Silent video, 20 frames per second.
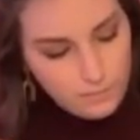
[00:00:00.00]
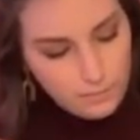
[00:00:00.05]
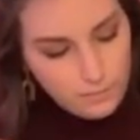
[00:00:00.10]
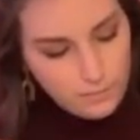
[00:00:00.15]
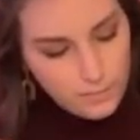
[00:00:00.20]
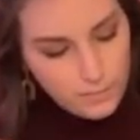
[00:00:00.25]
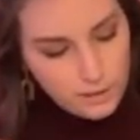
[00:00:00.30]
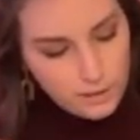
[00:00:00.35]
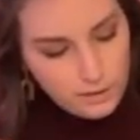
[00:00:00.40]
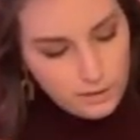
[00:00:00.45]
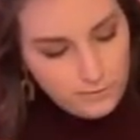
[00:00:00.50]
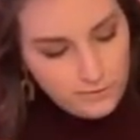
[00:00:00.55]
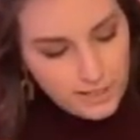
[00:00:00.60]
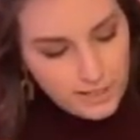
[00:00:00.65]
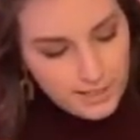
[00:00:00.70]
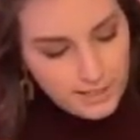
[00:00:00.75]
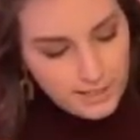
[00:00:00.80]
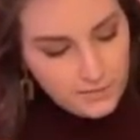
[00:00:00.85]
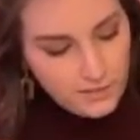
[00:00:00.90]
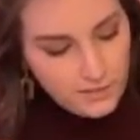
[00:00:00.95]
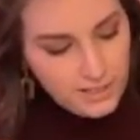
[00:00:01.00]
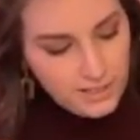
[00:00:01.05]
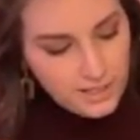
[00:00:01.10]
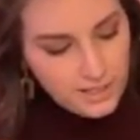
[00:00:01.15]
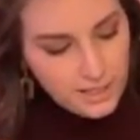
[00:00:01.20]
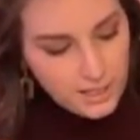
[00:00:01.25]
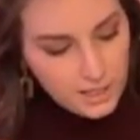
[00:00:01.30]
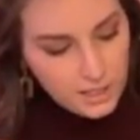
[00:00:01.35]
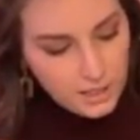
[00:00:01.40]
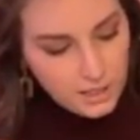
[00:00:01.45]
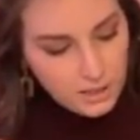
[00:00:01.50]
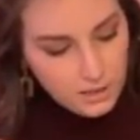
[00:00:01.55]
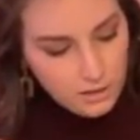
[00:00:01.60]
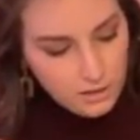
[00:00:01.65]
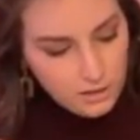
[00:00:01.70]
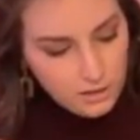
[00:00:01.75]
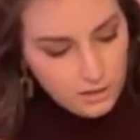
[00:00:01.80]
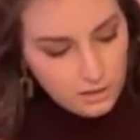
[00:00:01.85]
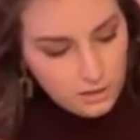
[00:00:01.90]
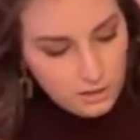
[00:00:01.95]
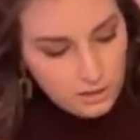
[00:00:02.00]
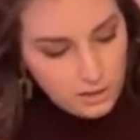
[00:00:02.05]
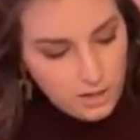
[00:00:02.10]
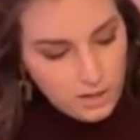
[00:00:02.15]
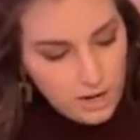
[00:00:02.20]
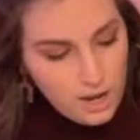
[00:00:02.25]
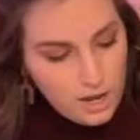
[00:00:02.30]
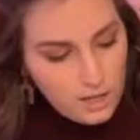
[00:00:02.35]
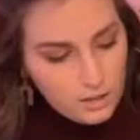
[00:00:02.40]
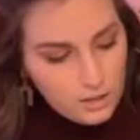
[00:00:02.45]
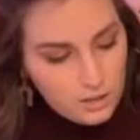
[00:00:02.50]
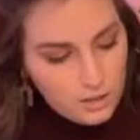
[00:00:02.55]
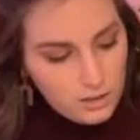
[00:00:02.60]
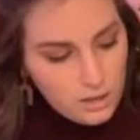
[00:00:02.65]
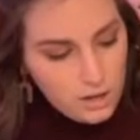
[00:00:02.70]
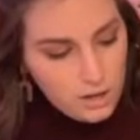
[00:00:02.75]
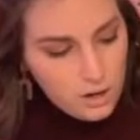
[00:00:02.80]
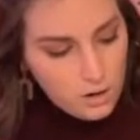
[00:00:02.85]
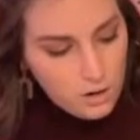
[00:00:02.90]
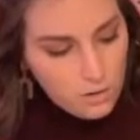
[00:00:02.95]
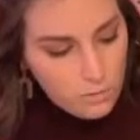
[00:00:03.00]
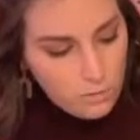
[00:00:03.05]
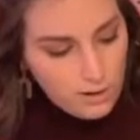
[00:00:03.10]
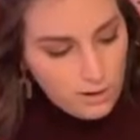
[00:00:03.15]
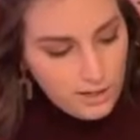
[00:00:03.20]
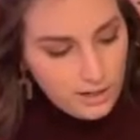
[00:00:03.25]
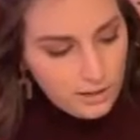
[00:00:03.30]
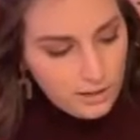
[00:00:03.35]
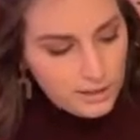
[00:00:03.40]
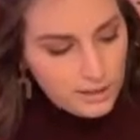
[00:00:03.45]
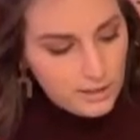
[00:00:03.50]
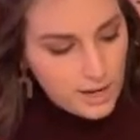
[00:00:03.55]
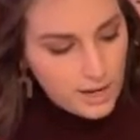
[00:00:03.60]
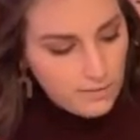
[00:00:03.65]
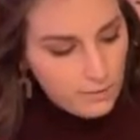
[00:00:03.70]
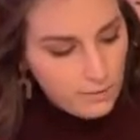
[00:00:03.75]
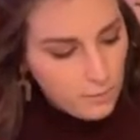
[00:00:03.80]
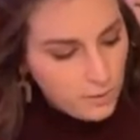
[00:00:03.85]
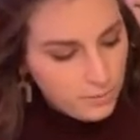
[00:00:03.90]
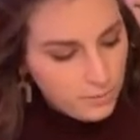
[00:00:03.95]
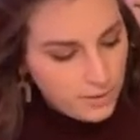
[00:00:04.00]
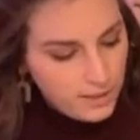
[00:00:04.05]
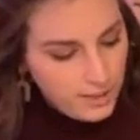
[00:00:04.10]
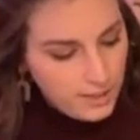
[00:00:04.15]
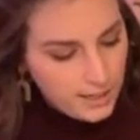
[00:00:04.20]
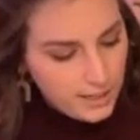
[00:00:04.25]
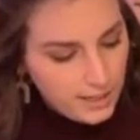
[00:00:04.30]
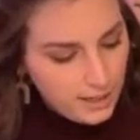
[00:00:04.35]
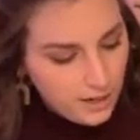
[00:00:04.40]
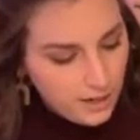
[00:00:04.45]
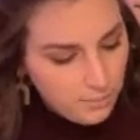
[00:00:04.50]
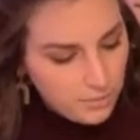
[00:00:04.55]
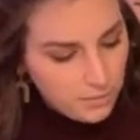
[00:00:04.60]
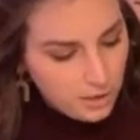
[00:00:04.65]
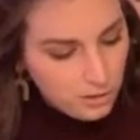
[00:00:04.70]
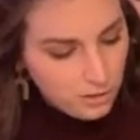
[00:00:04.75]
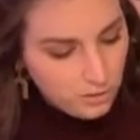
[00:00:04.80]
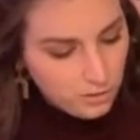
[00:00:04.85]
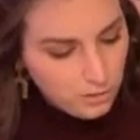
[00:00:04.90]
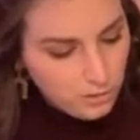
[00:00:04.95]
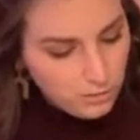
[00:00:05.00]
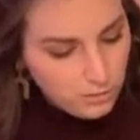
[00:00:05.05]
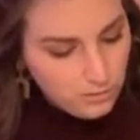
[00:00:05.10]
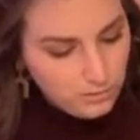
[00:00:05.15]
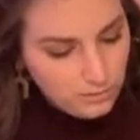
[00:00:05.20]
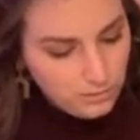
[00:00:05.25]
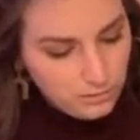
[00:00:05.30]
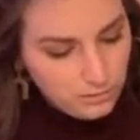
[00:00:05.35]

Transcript: Butterflies for days. So, what else has everyone been getting up to?